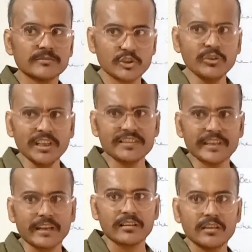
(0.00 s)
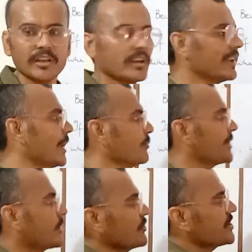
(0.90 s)
Do you understand? Now,
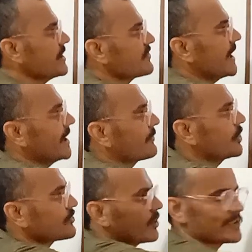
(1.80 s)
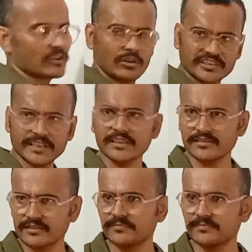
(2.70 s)
because she is tired, full stop is the wrong sentence.